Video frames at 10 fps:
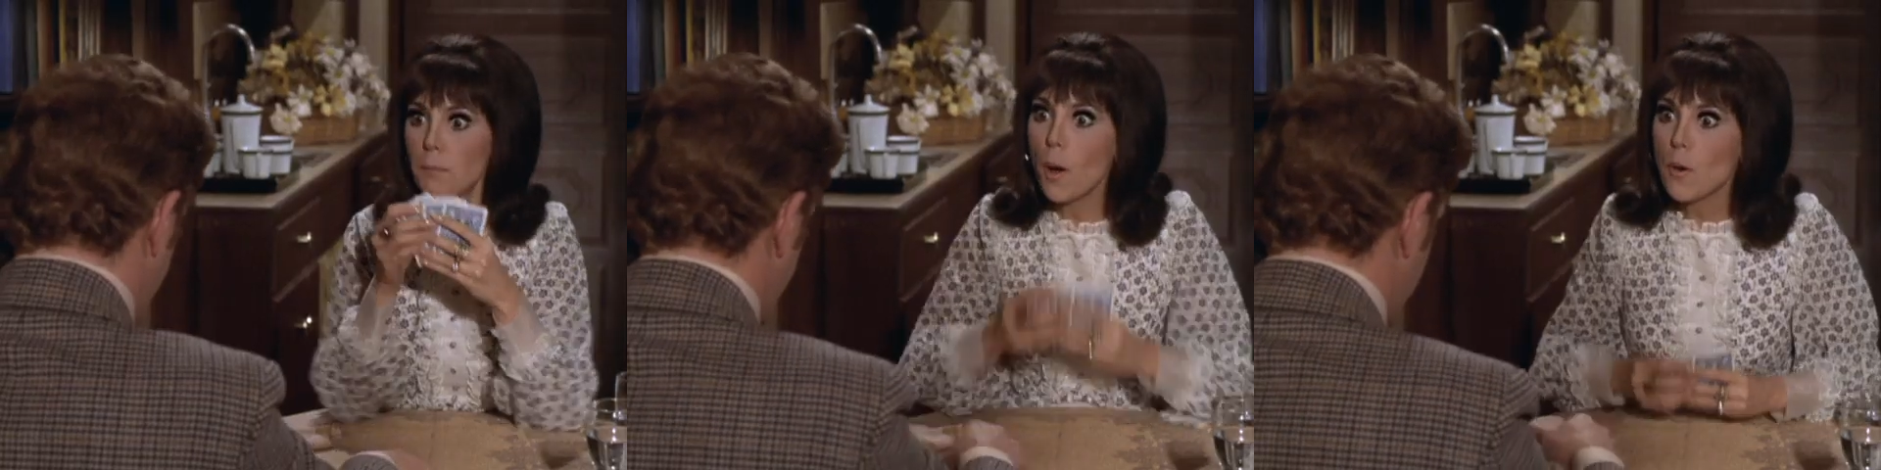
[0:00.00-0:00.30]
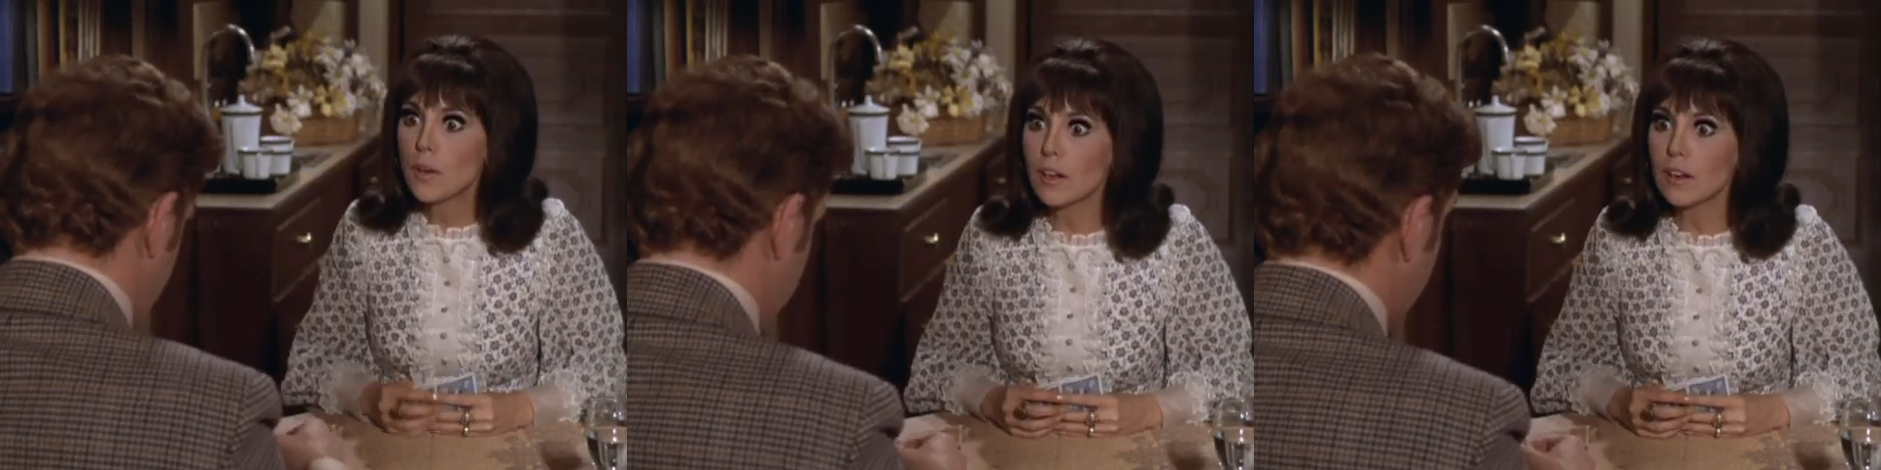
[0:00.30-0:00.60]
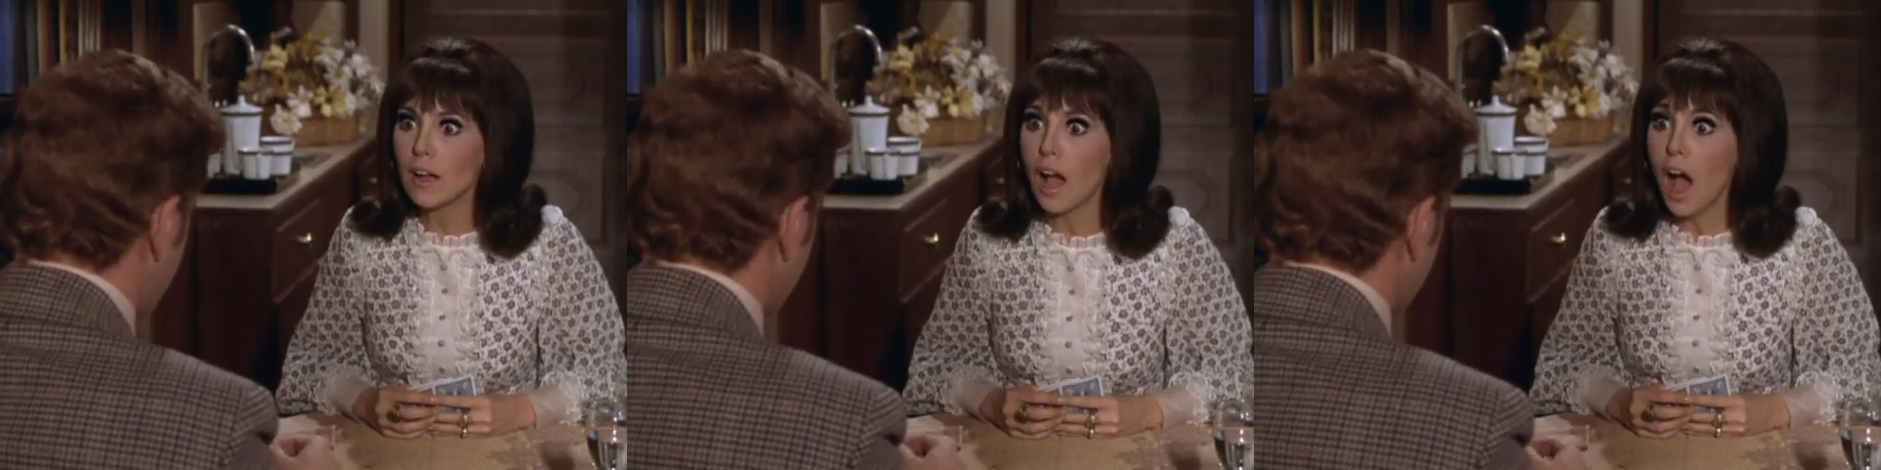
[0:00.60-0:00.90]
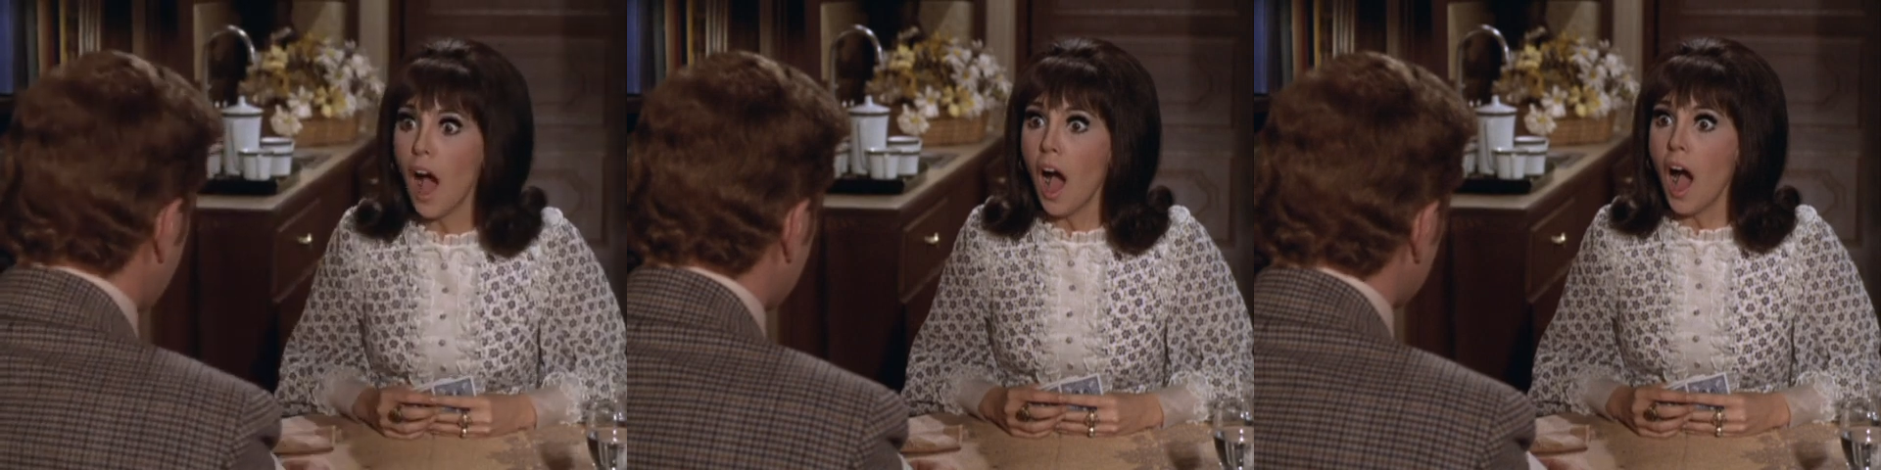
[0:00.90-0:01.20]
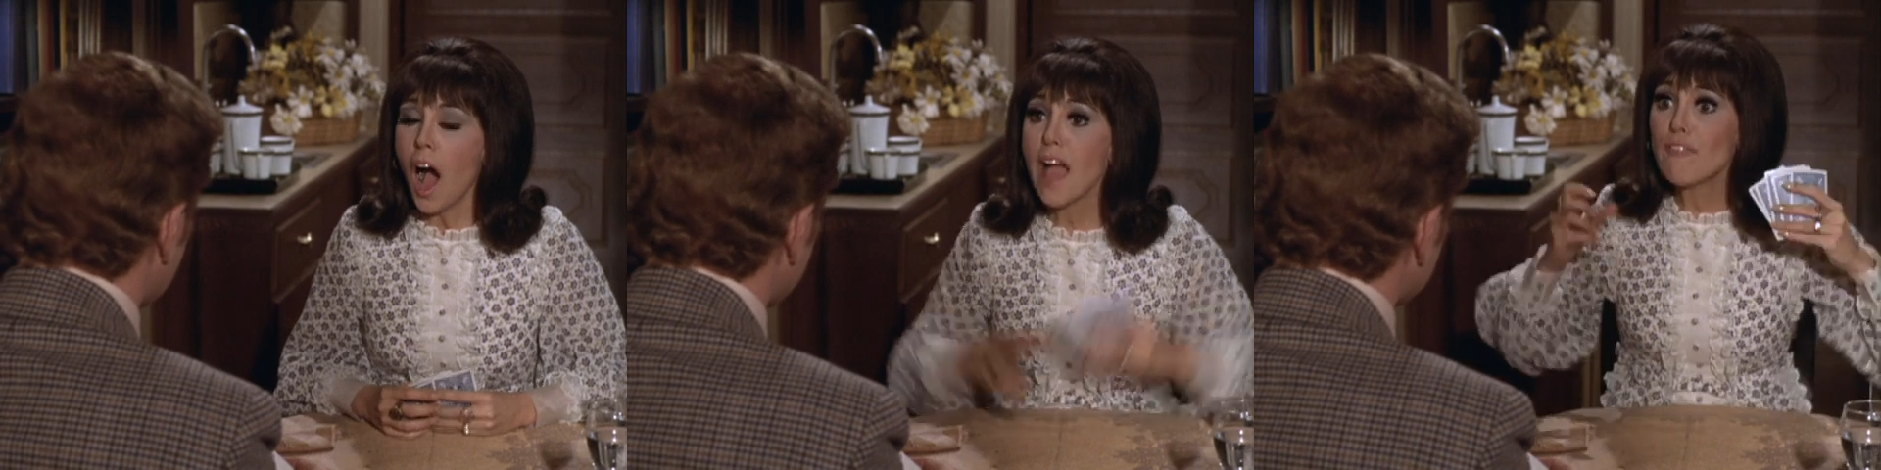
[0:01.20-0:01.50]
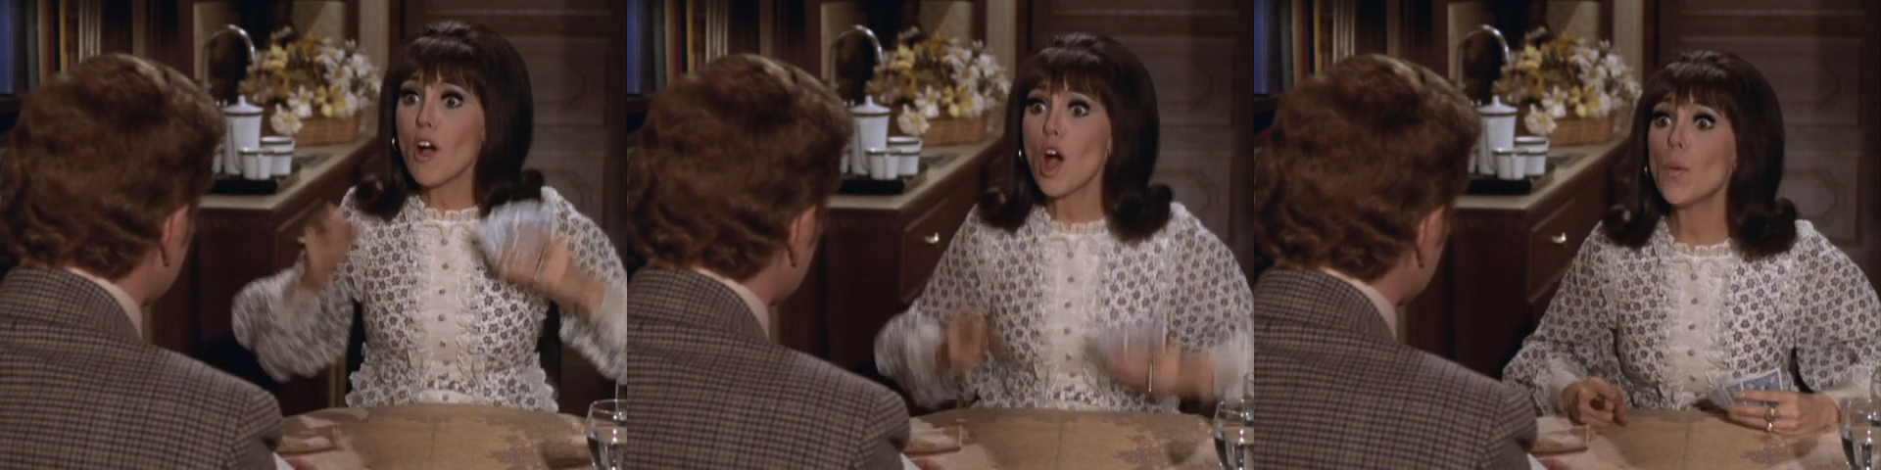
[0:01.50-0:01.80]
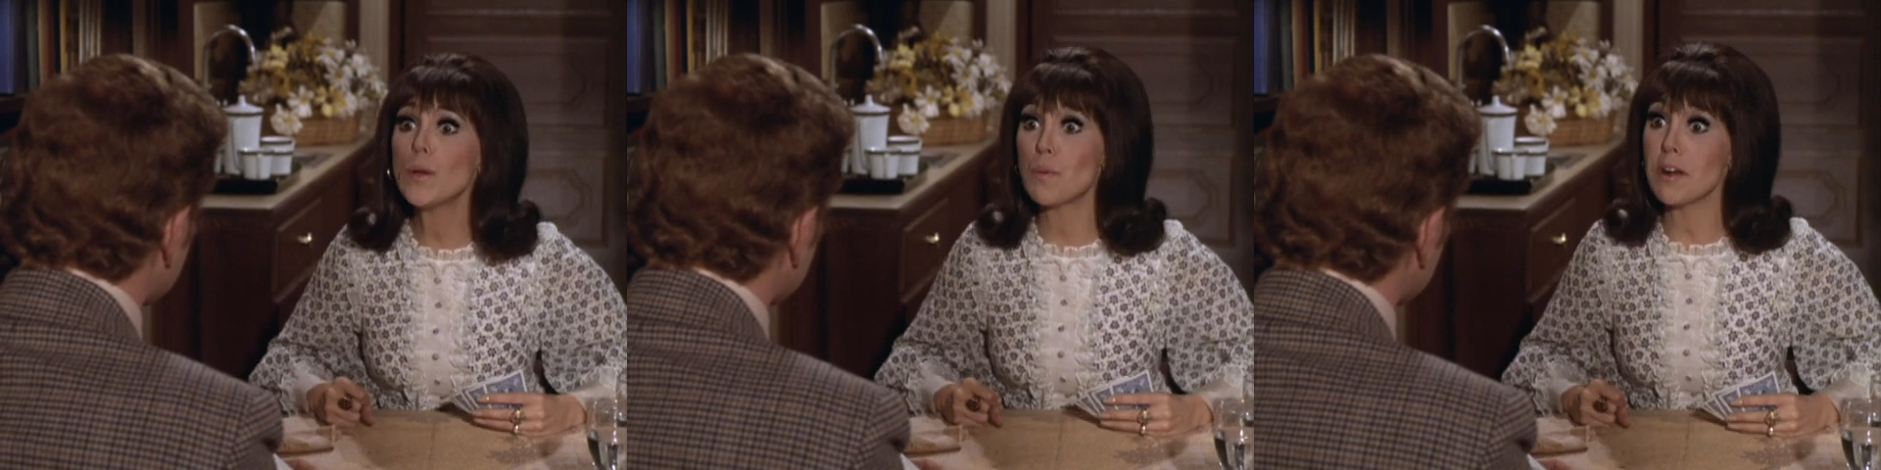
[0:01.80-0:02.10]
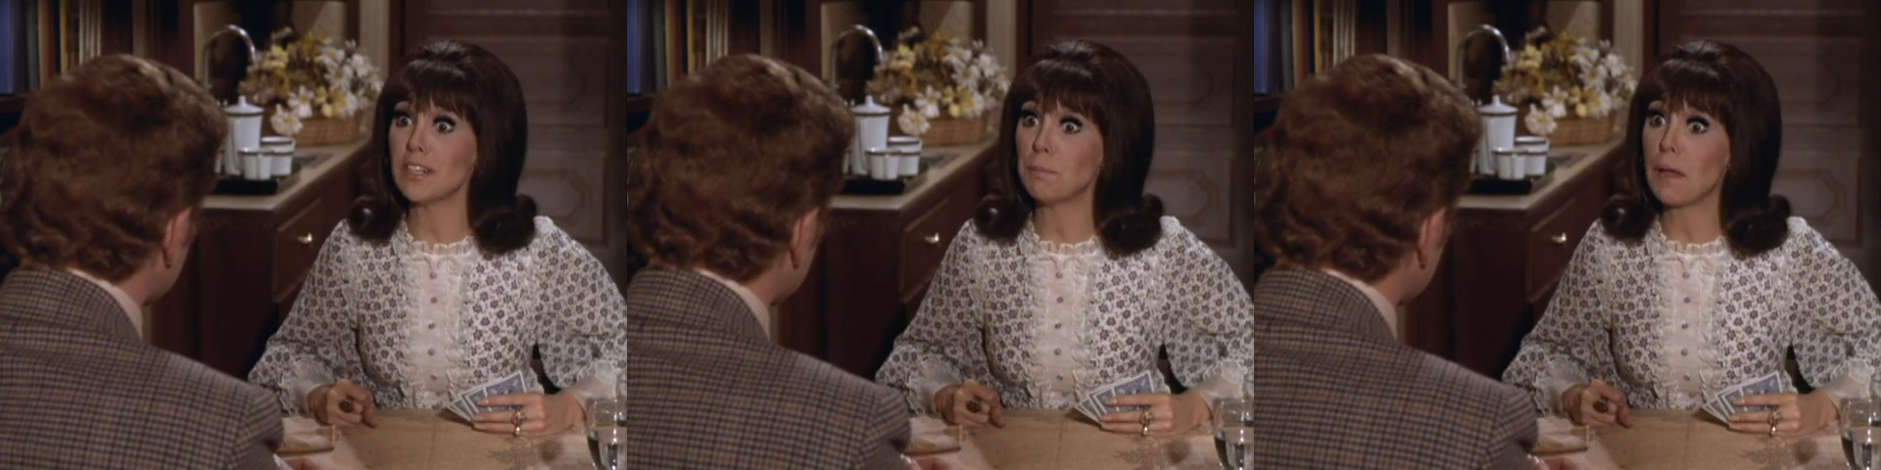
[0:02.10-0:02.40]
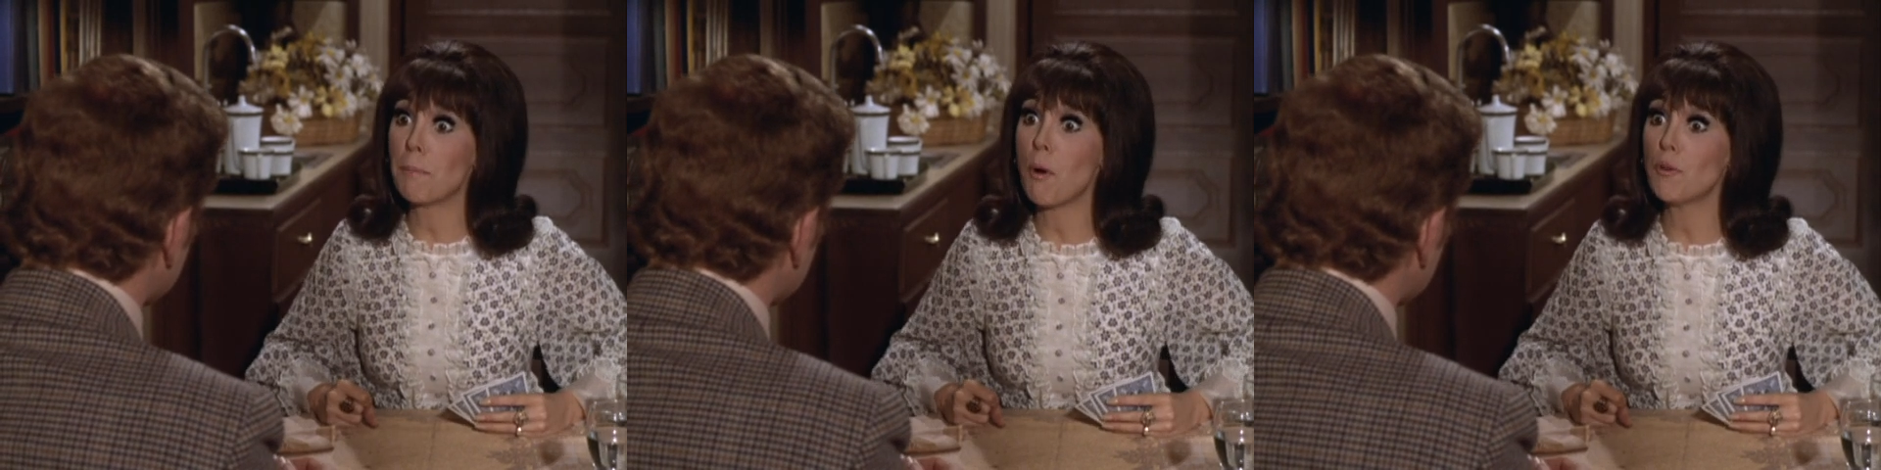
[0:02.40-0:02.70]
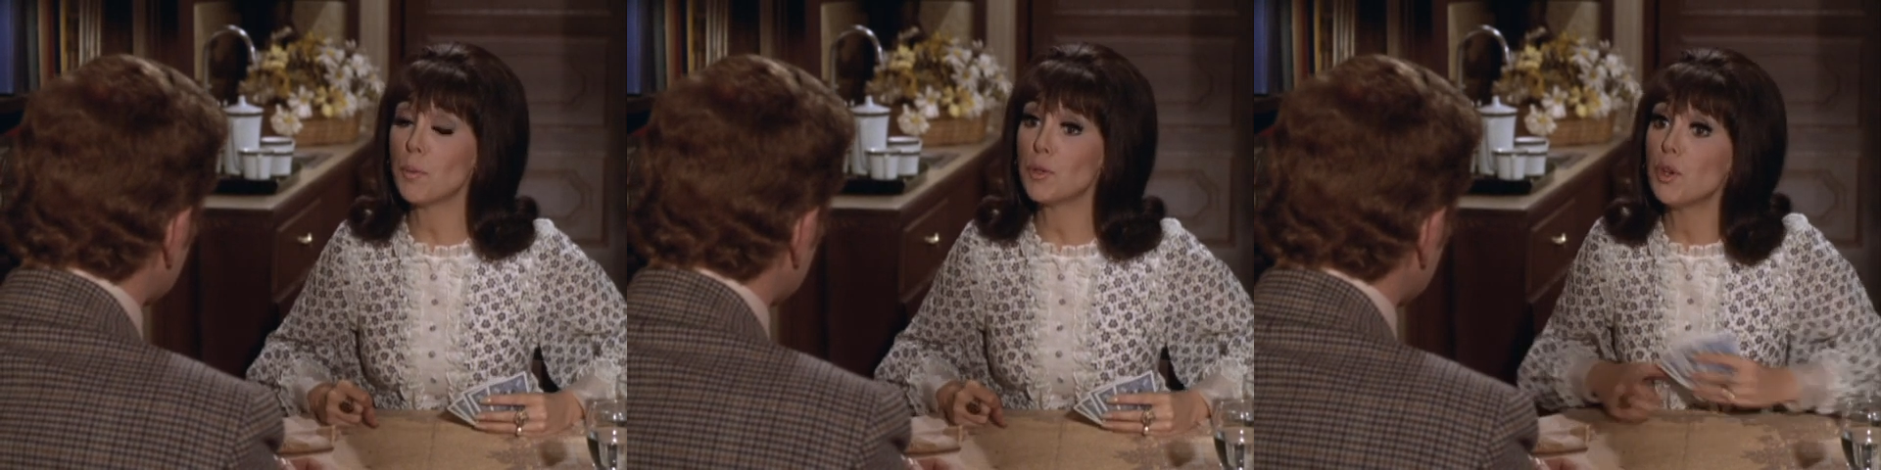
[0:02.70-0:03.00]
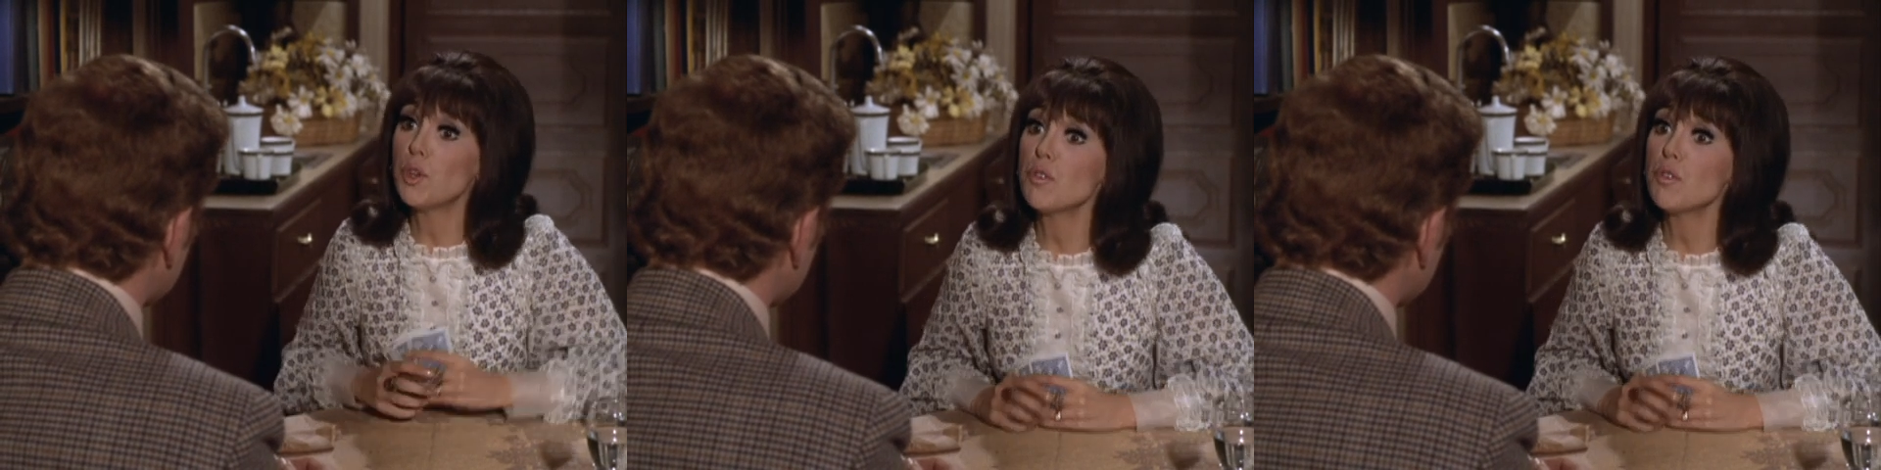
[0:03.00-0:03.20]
Poker? I've always wanted to play poker with you.